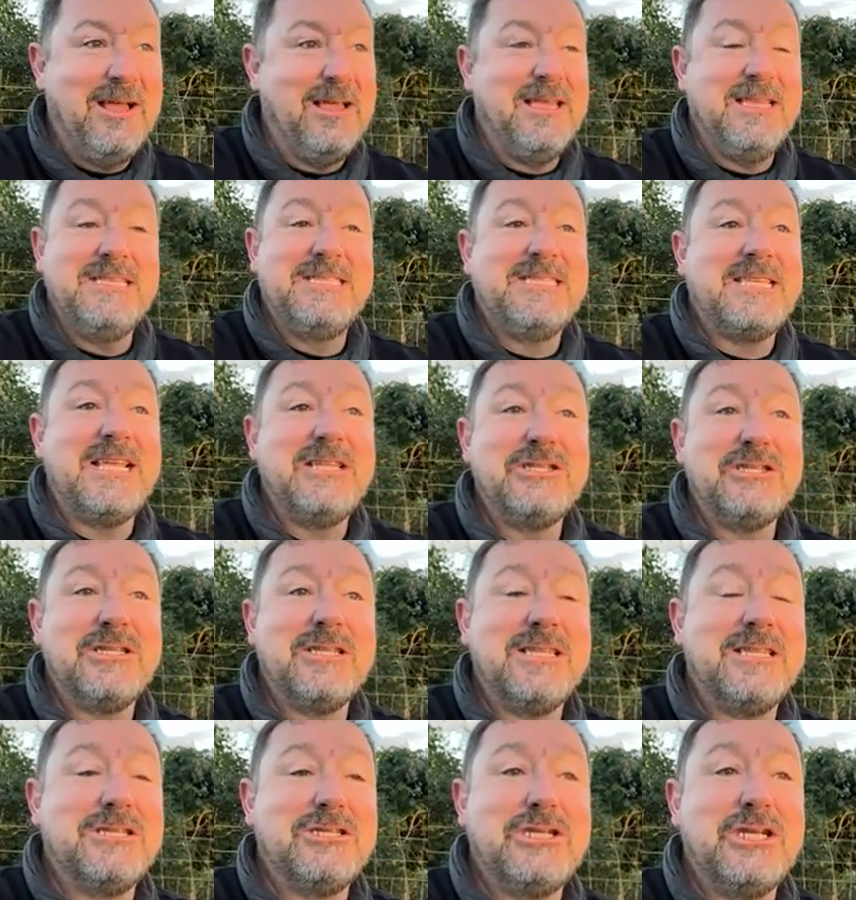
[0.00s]
It sent
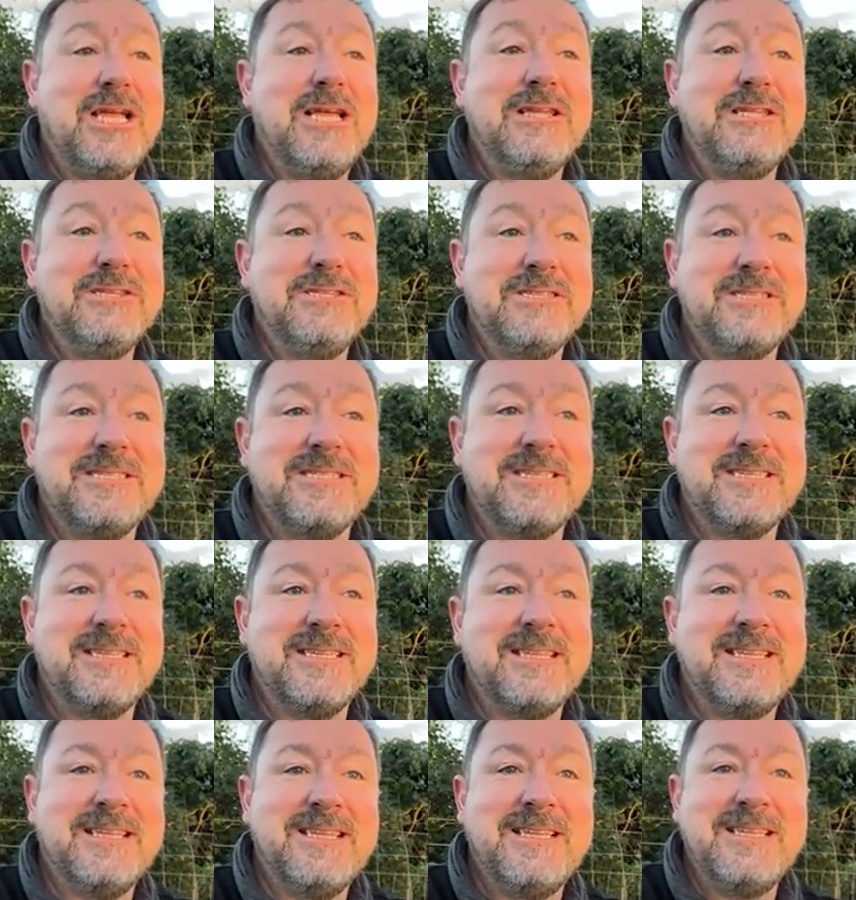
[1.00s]
chills
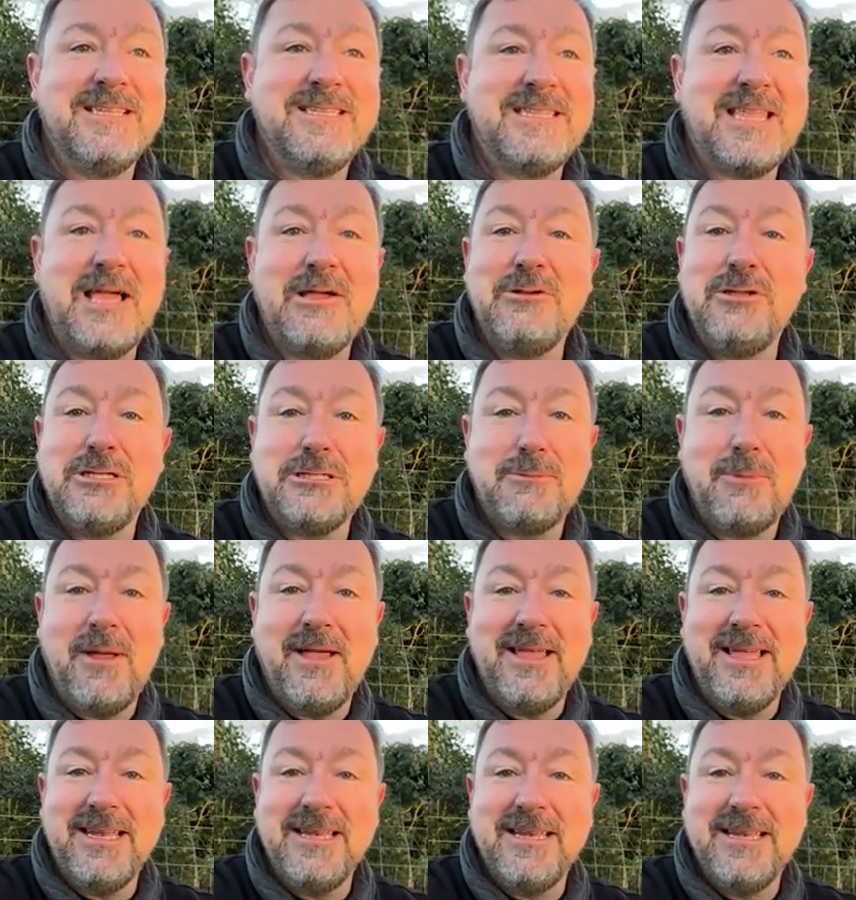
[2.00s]
down your
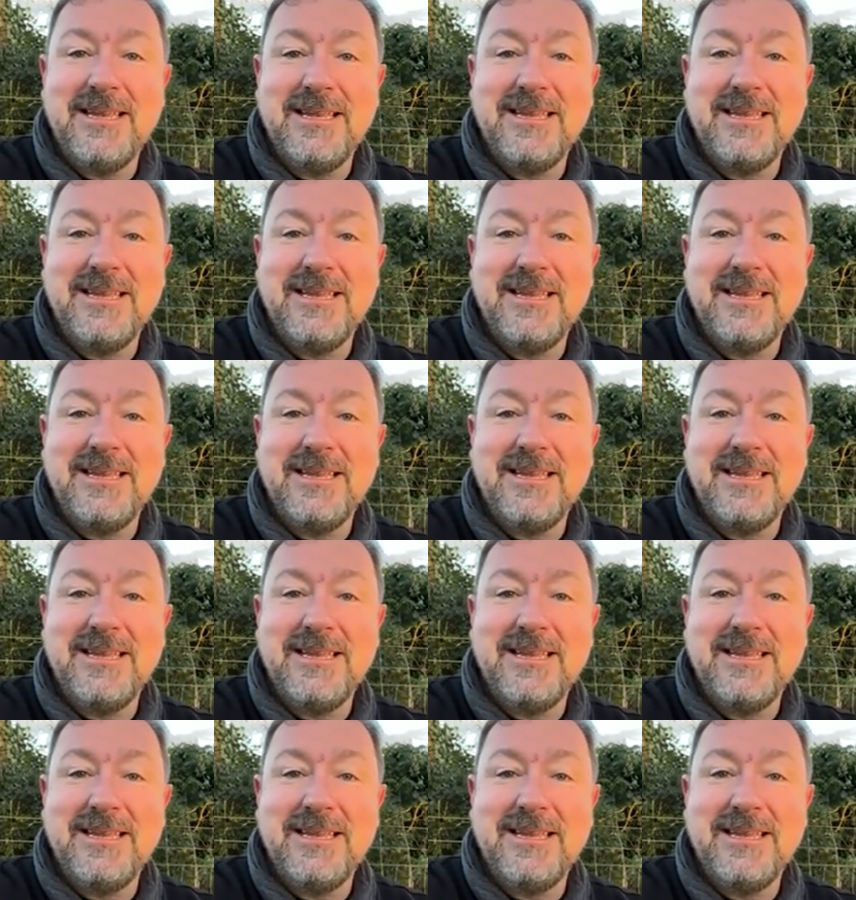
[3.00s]
spine.